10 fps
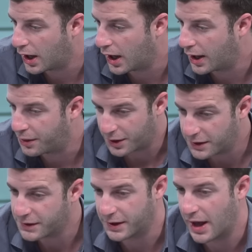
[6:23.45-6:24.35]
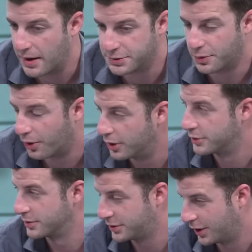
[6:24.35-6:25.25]
I think that the Cavs and
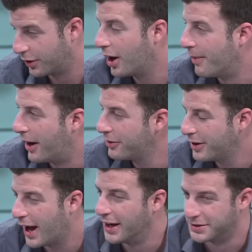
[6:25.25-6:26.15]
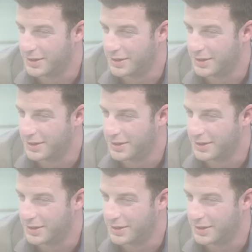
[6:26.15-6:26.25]
Warriors will still come out as